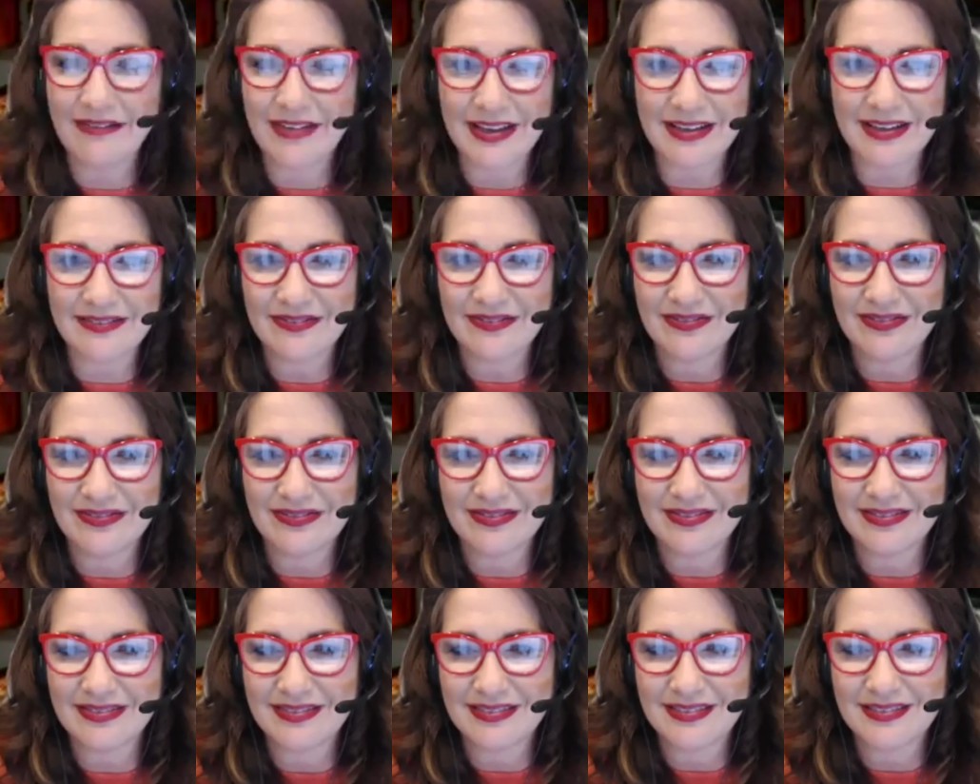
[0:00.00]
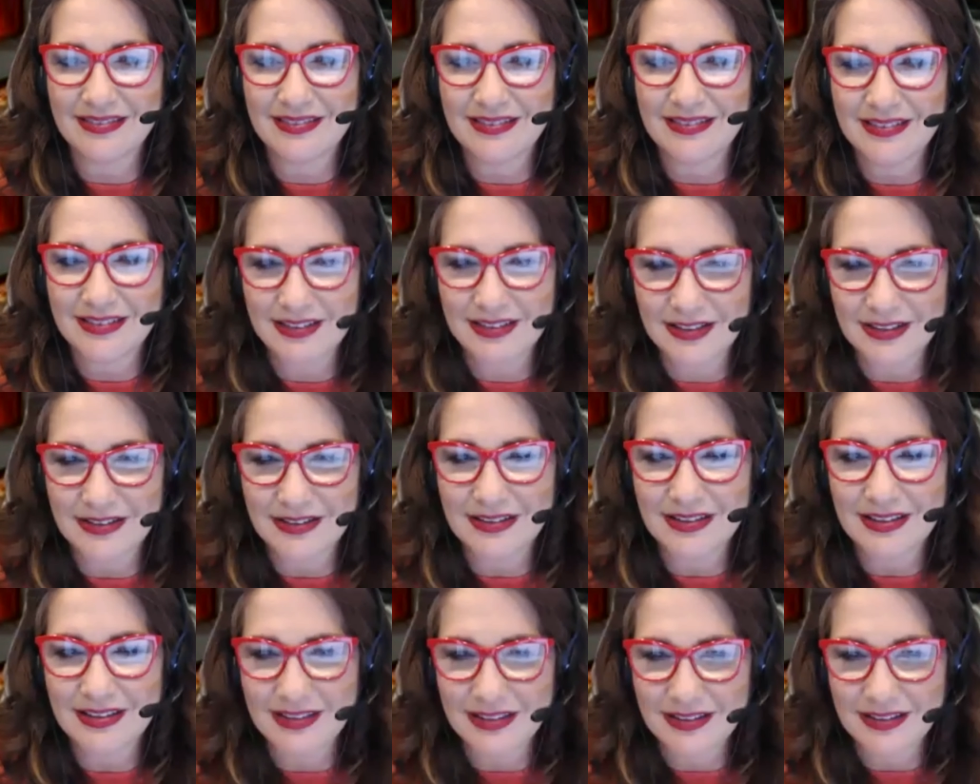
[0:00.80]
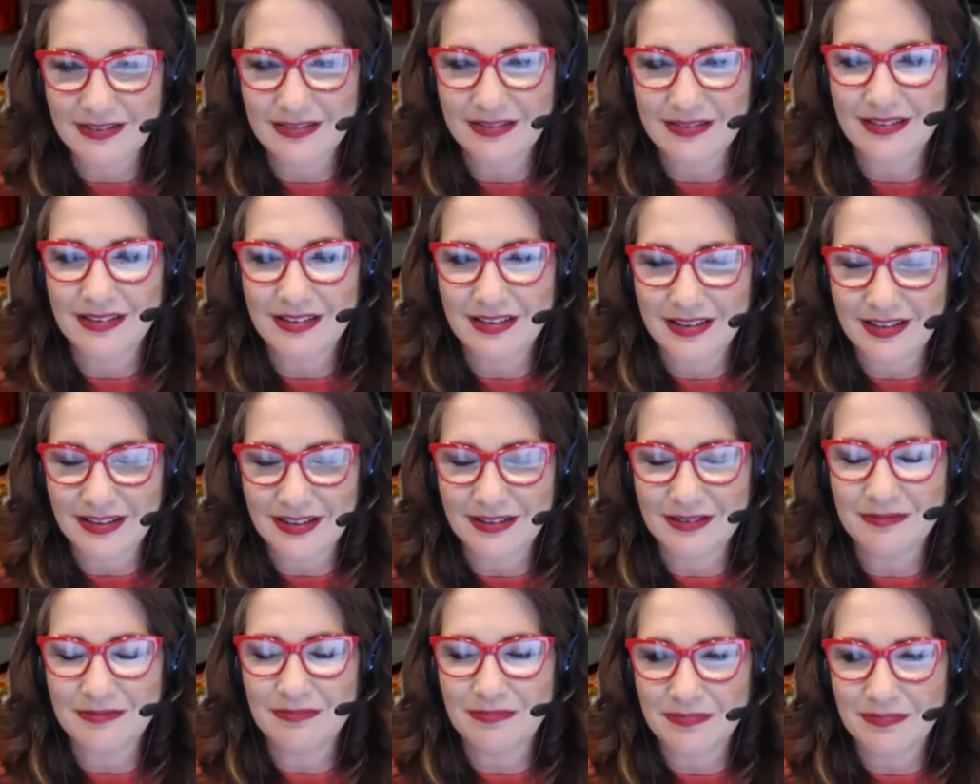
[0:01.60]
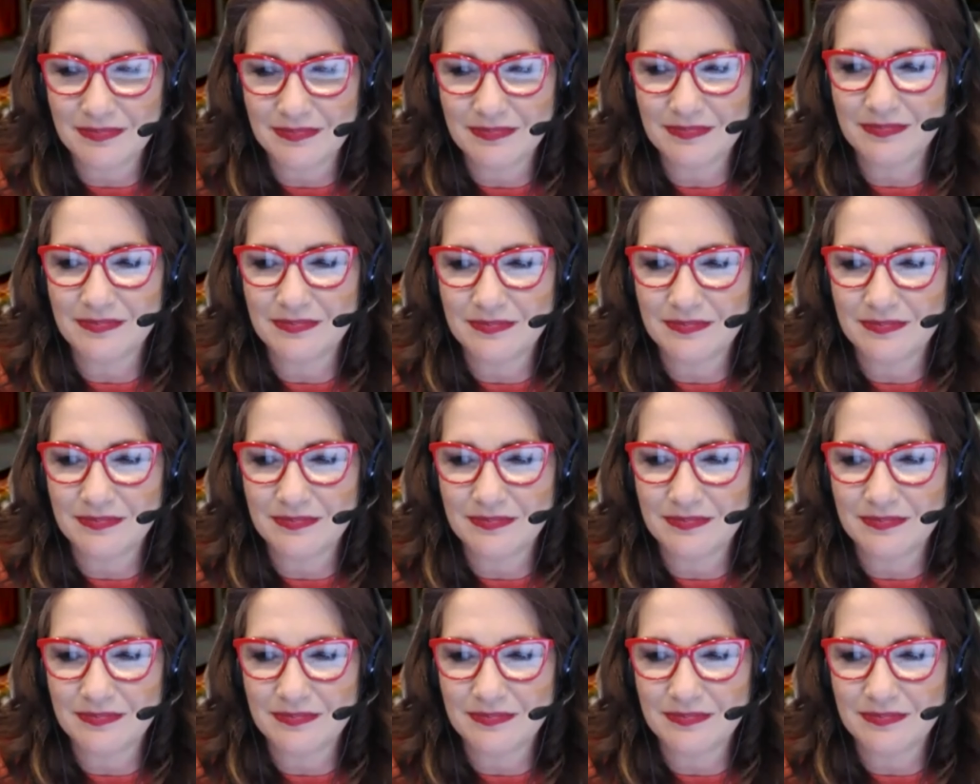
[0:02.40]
it. Abba, thank you. Thank you so much